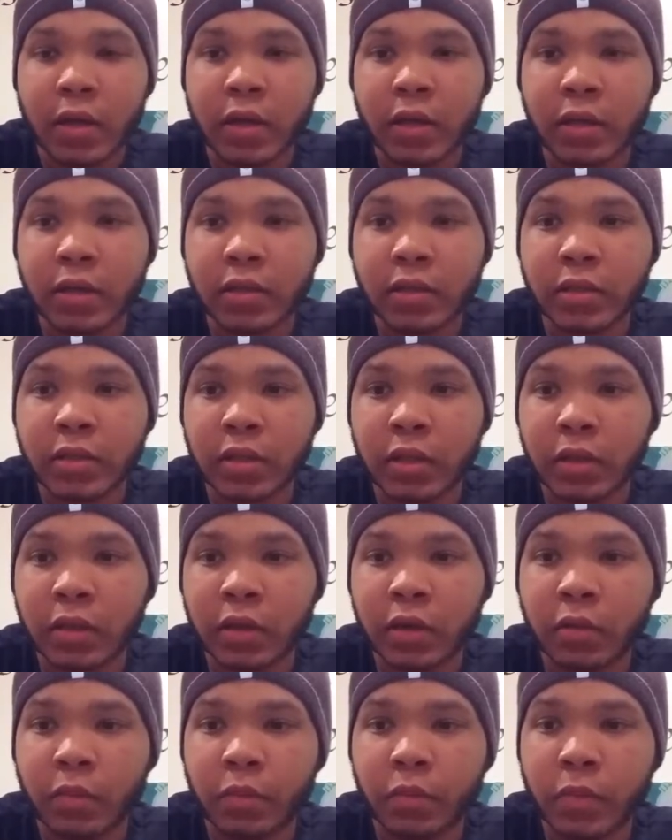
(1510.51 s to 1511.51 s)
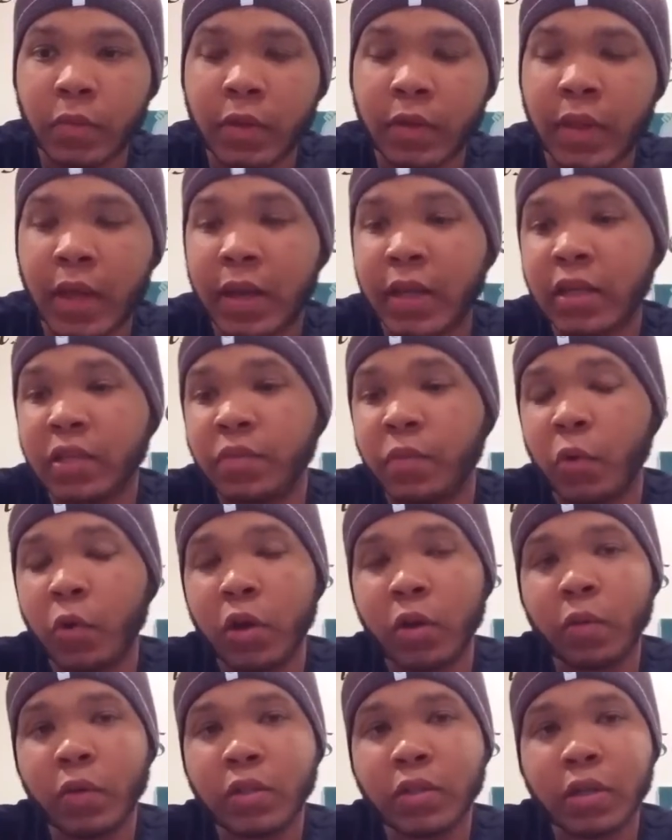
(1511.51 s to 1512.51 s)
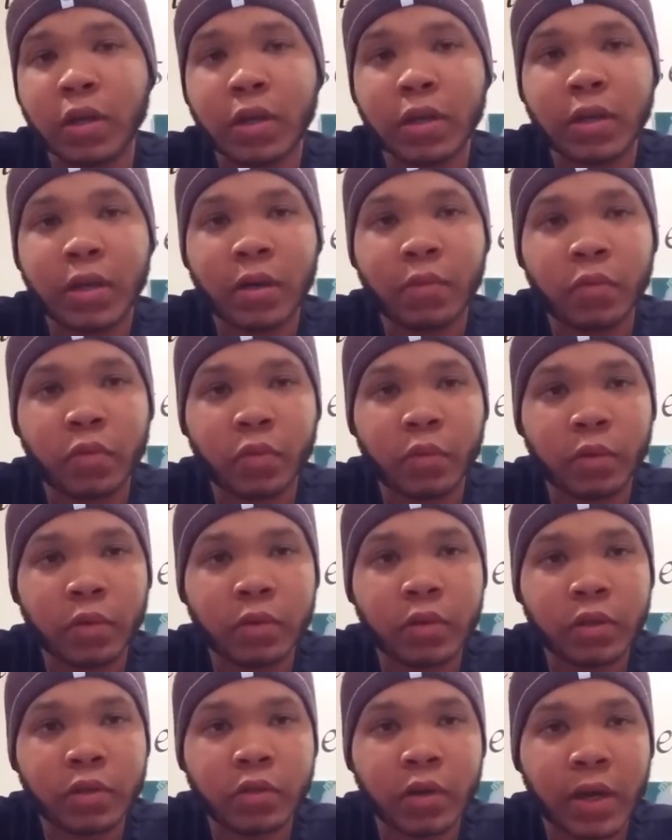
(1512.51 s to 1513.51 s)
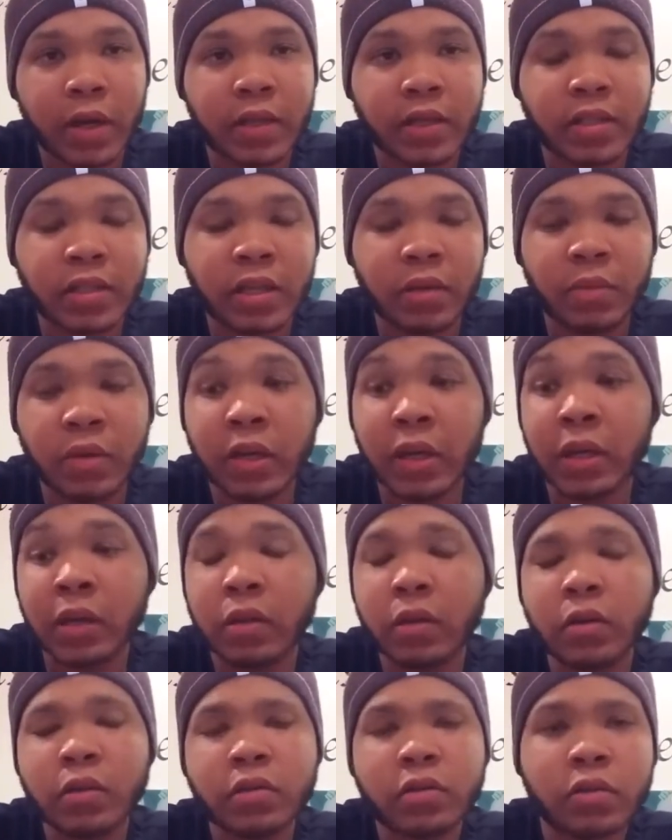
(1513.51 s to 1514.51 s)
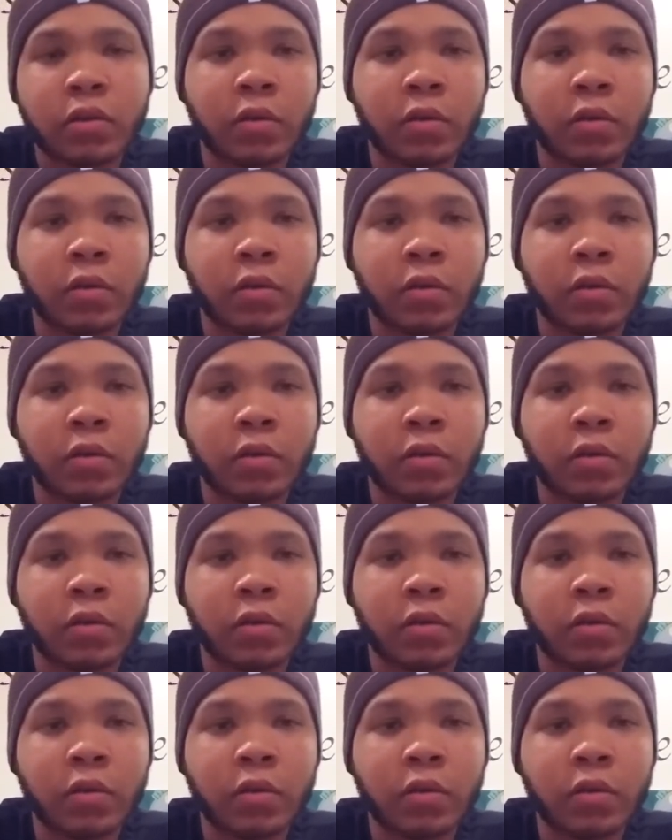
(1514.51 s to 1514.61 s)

his boy wasn't gonna come through to try and see me either.